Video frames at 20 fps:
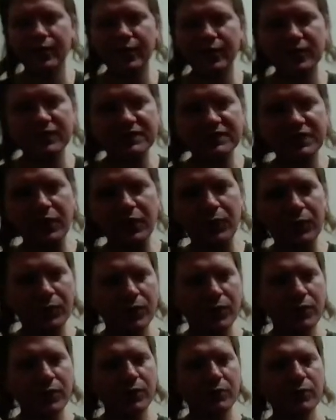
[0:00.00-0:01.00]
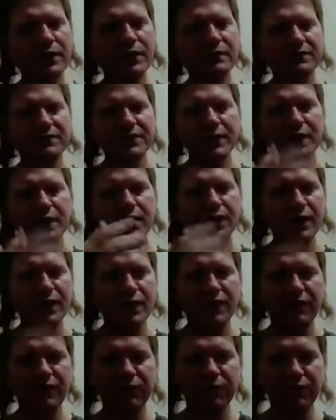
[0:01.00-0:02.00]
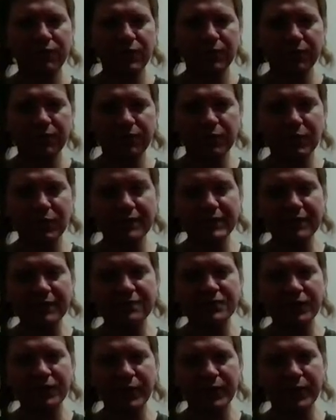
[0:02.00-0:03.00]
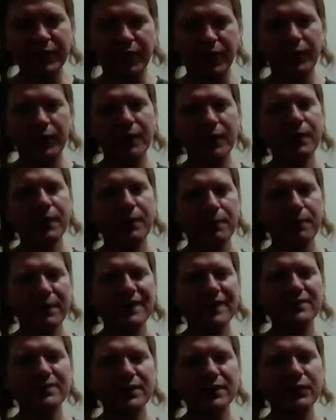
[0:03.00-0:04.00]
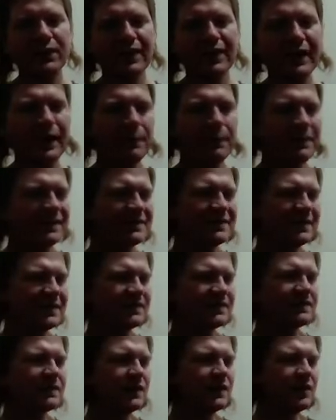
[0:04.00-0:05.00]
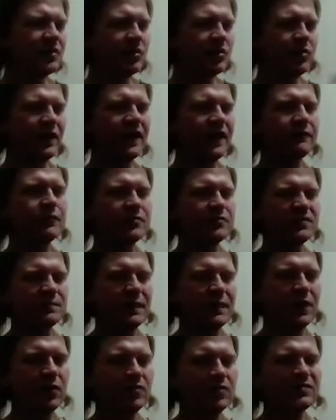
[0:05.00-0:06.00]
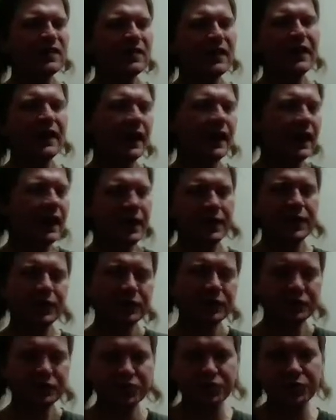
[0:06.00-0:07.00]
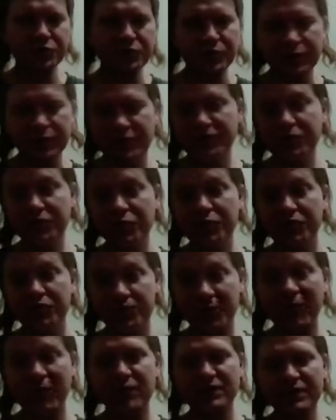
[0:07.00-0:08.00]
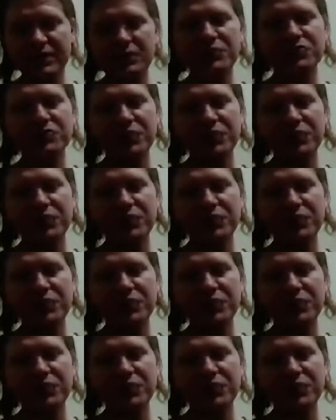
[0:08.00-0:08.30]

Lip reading: So with the Death Chiller here, basically what happens is you have your spells and you shoot your spells and you shoot